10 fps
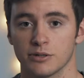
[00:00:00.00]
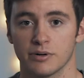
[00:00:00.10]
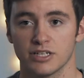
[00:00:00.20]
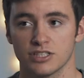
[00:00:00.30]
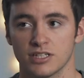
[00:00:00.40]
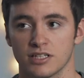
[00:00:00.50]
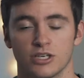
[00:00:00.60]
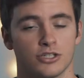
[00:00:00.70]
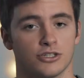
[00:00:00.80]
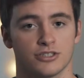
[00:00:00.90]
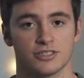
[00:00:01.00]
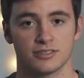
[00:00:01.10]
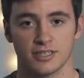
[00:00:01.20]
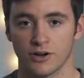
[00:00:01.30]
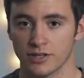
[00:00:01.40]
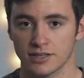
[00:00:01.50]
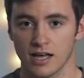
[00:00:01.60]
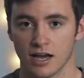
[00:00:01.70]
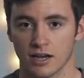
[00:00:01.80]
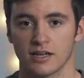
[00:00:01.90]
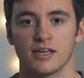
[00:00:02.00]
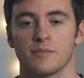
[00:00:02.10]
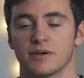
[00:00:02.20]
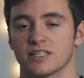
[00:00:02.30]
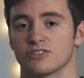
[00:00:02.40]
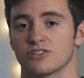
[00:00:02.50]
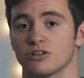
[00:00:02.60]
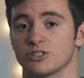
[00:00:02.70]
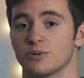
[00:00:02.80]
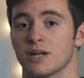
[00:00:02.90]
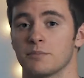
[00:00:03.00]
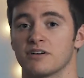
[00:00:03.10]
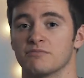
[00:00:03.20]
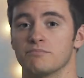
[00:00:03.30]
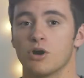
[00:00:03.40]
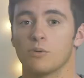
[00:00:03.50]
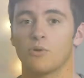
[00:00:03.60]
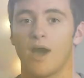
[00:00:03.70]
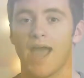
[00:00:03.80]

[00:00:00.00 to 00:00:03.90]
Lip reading: your budget, you're still in luck, because there's also a number of mobile